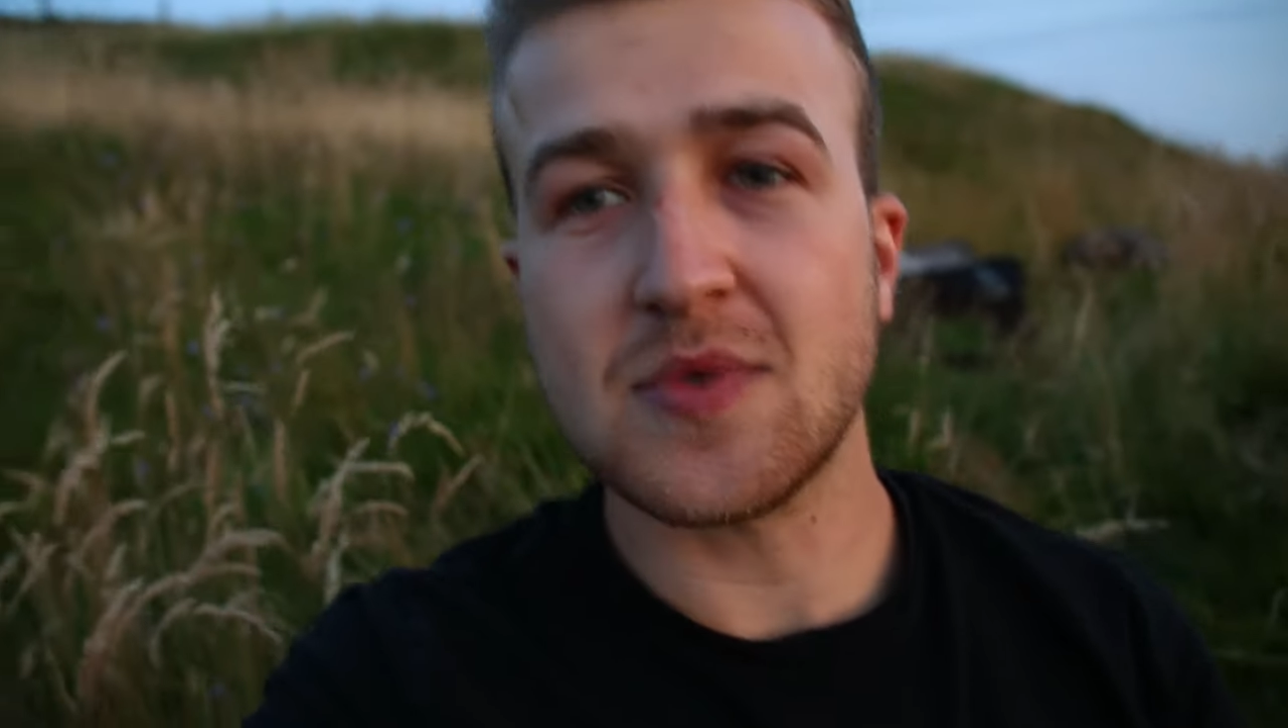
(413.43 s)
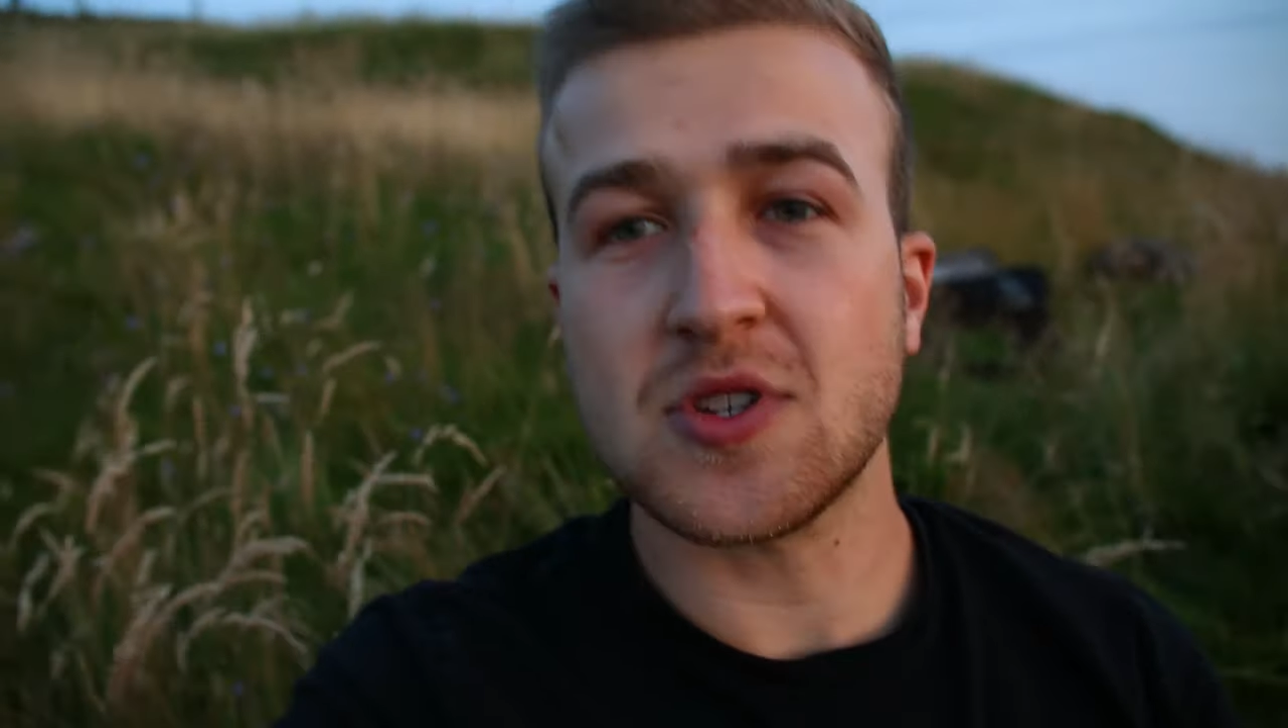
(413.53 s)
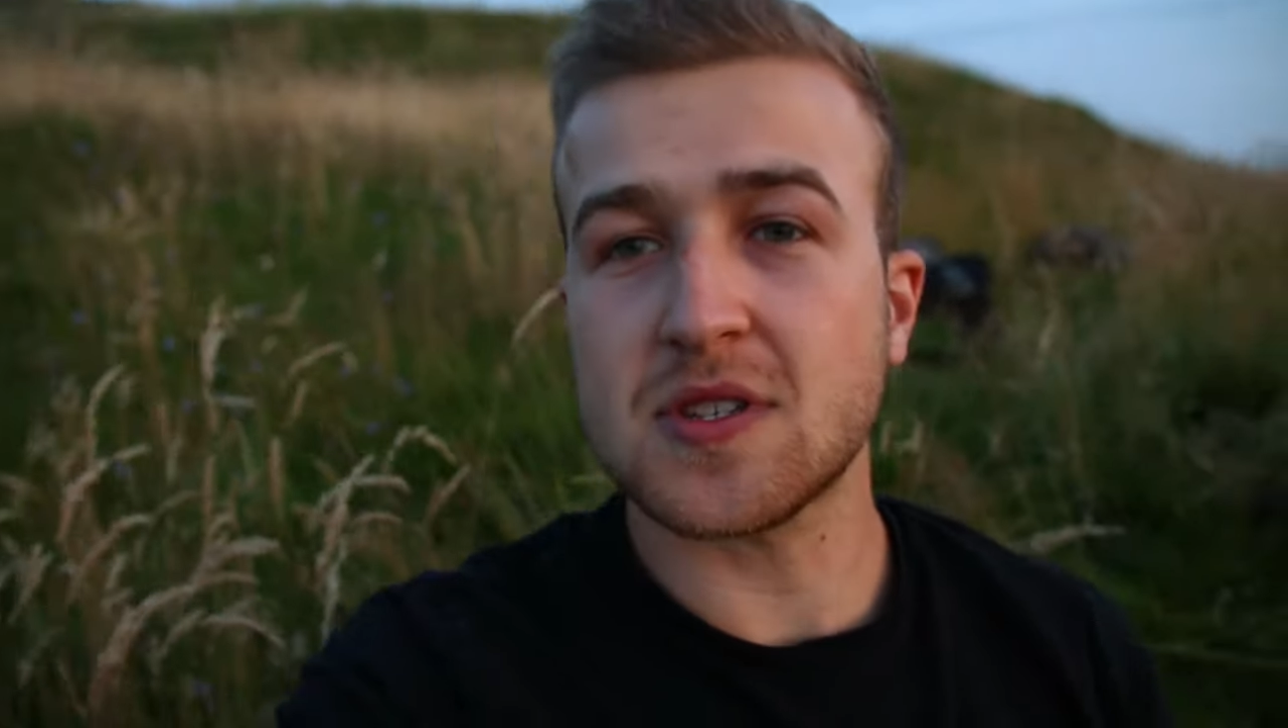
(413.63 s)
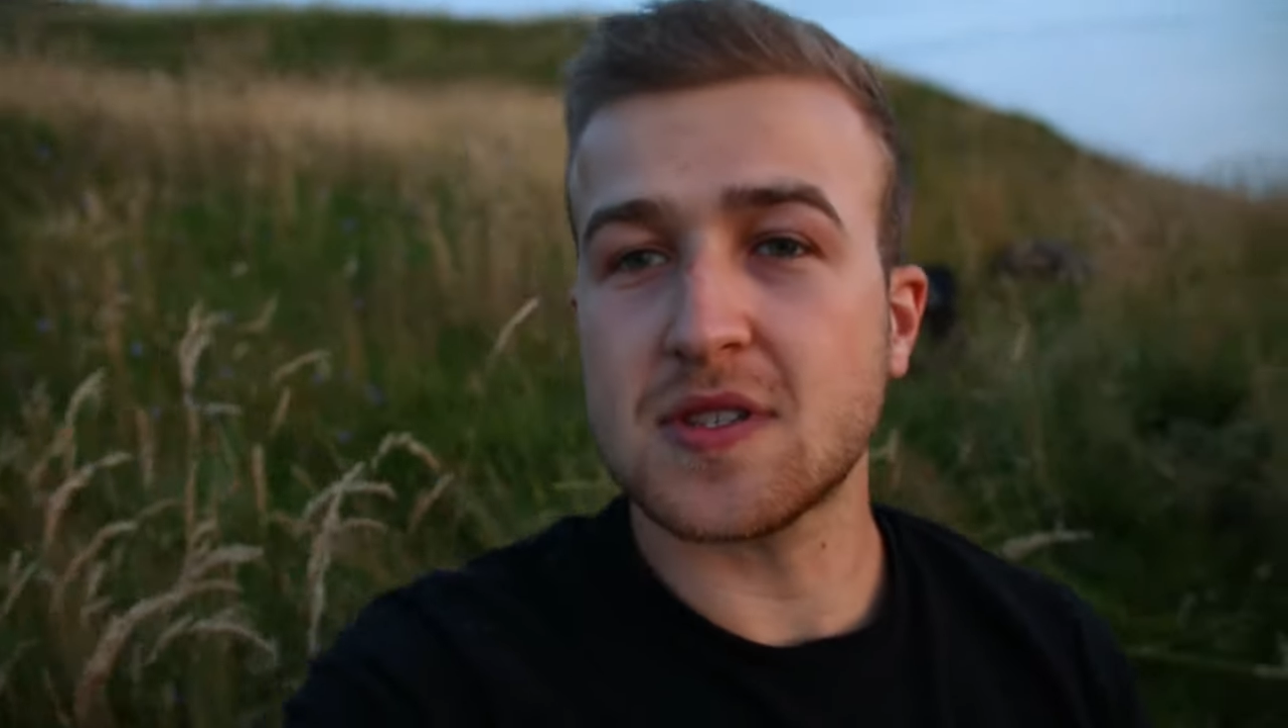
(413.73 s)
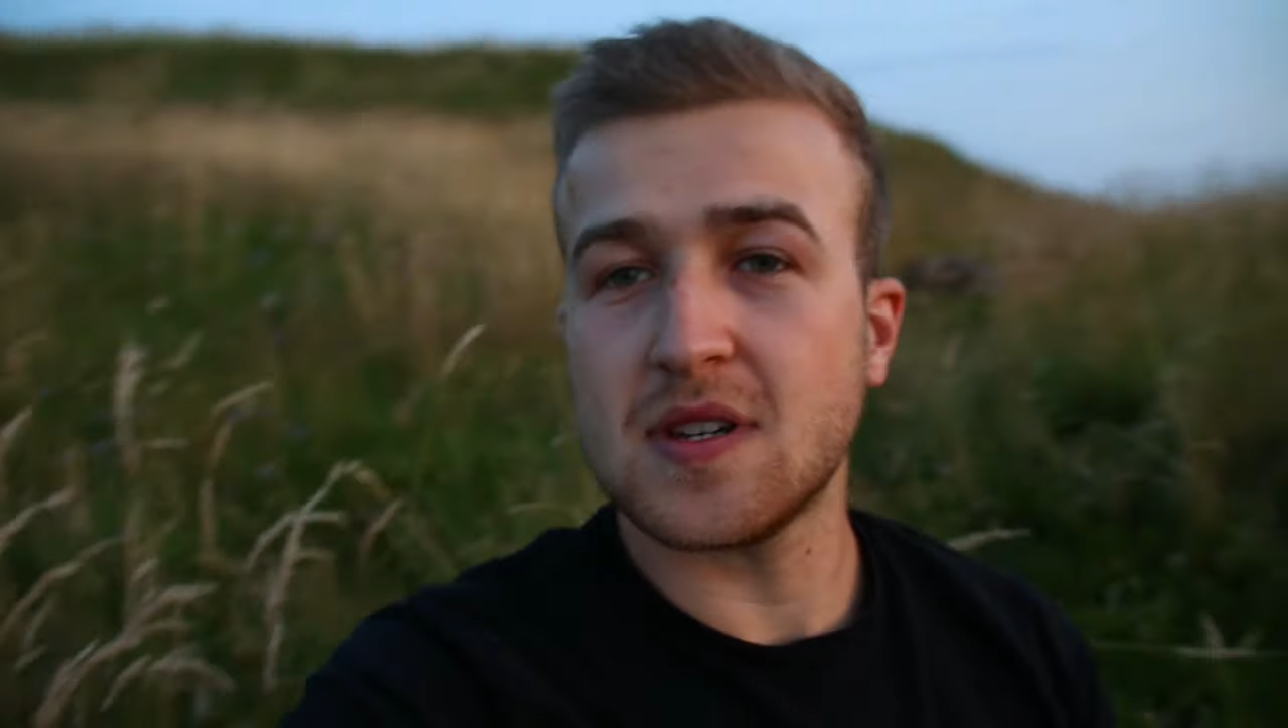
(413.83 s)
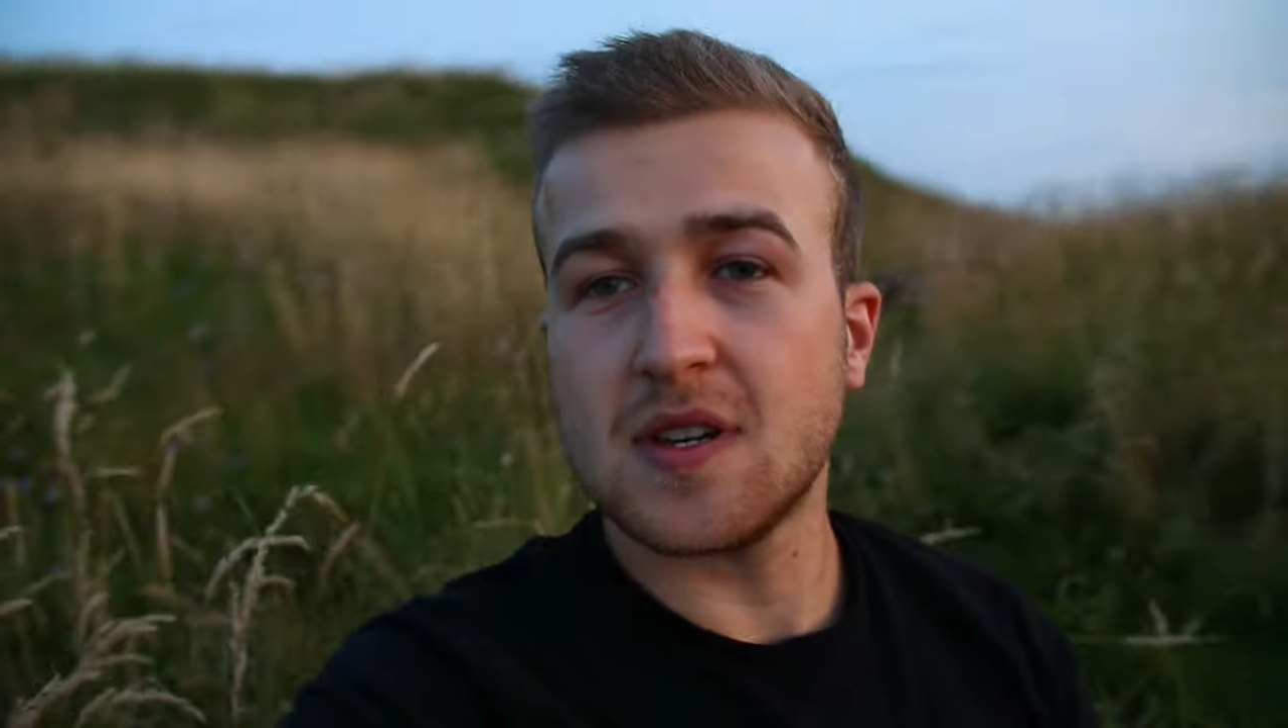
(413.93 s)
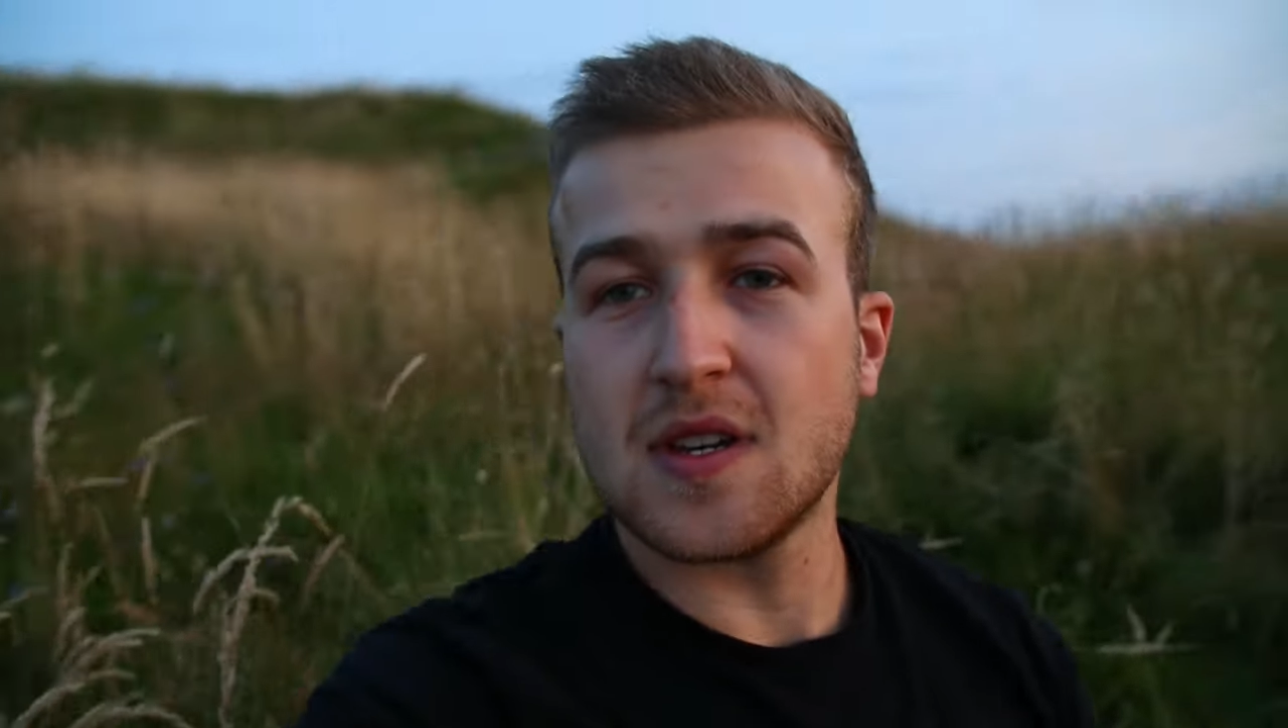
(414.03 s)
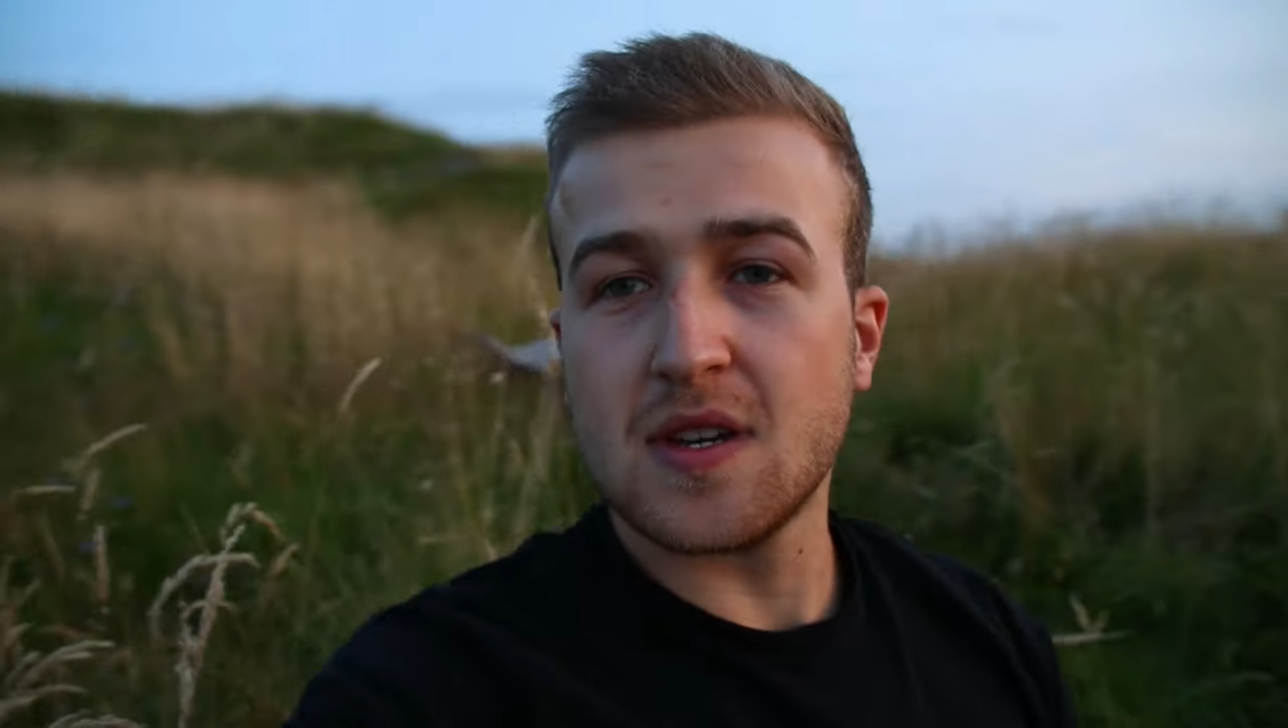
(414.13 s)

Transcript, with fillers: and just